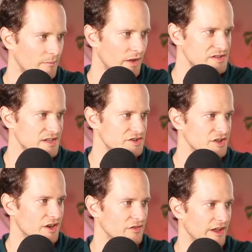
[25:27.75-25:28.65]

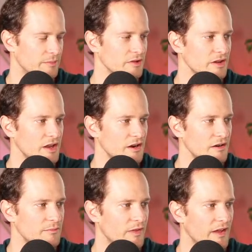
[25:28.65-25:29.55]
essentially a label
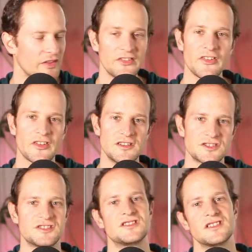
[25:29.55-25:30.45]
here. And this is
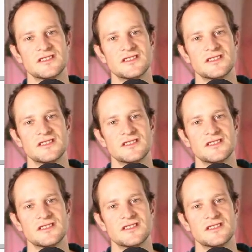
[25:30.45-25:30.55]
interesting.